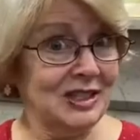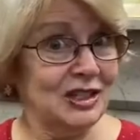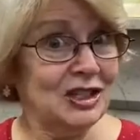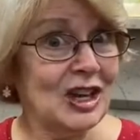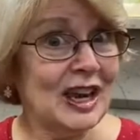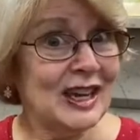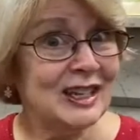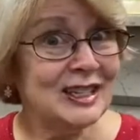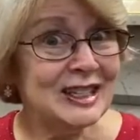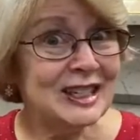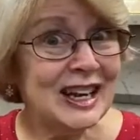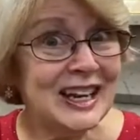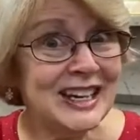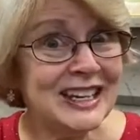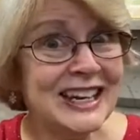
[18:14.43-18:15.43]
Shake,
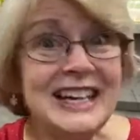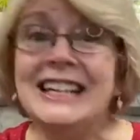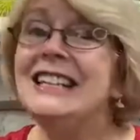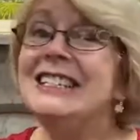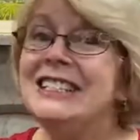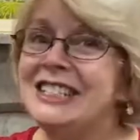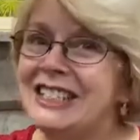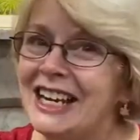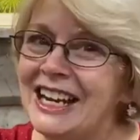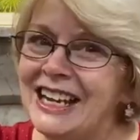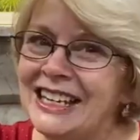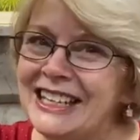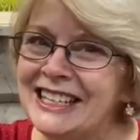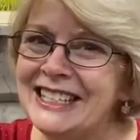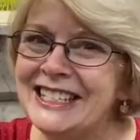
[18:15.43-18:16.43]
shake,
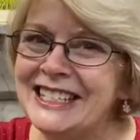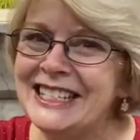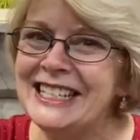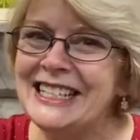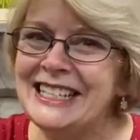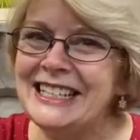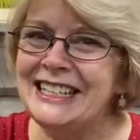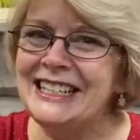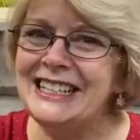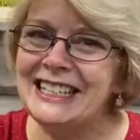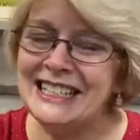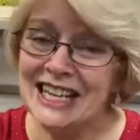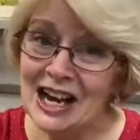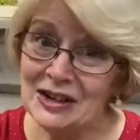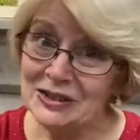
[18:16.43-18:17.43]
shake your
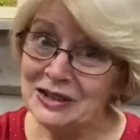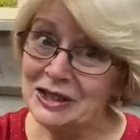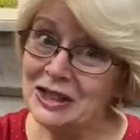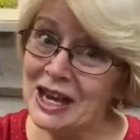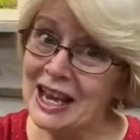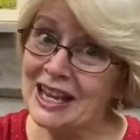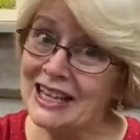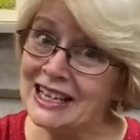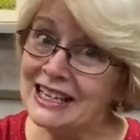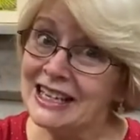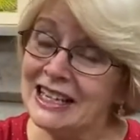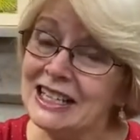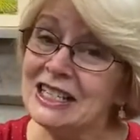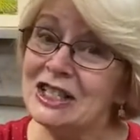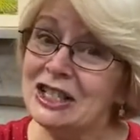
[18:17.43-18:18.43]
sillies out. Shake,
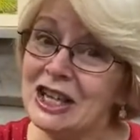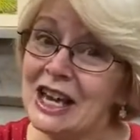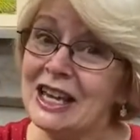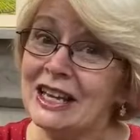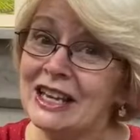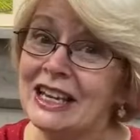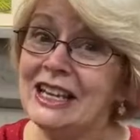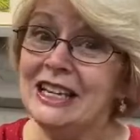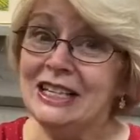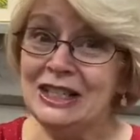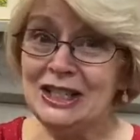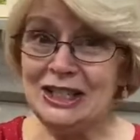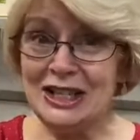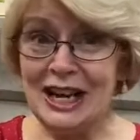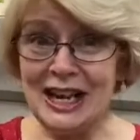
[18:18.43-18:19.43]
shake,
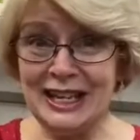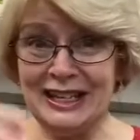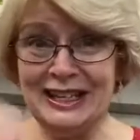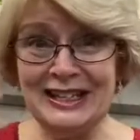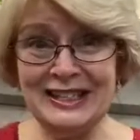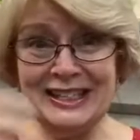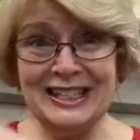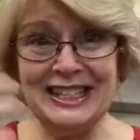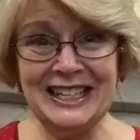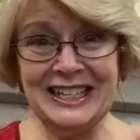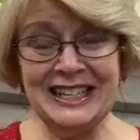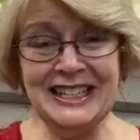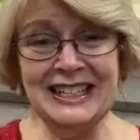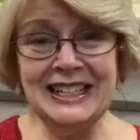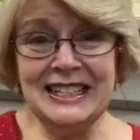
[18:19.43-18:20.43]
Shake your
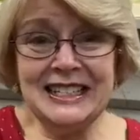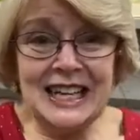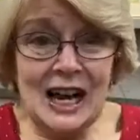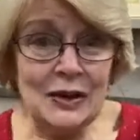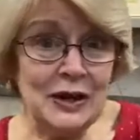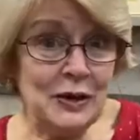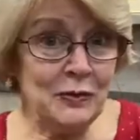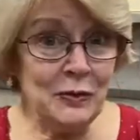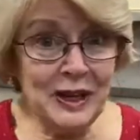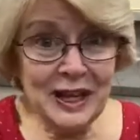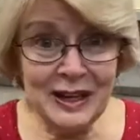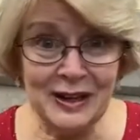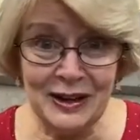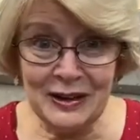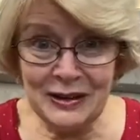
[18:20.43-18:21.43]
sillies out and
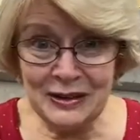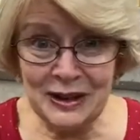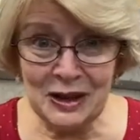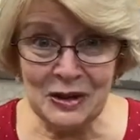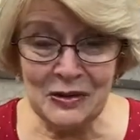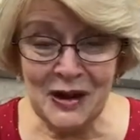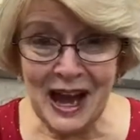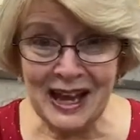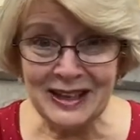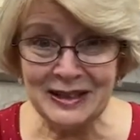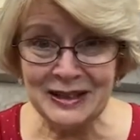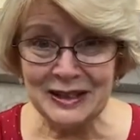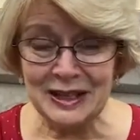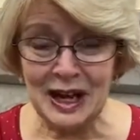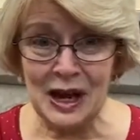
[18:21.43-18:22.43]
wiggle your
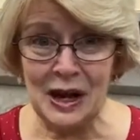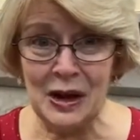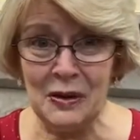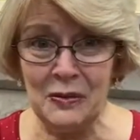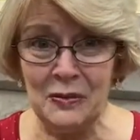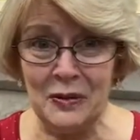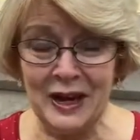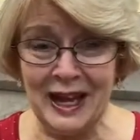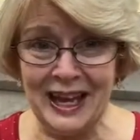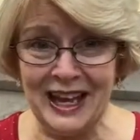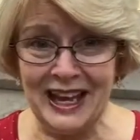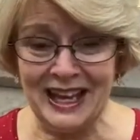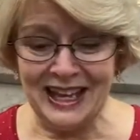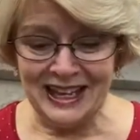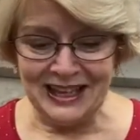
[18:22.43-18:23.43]
waggles
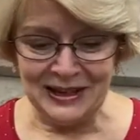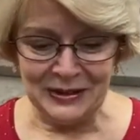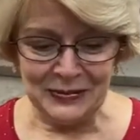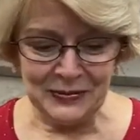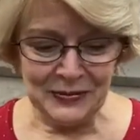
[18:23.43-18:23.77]
away.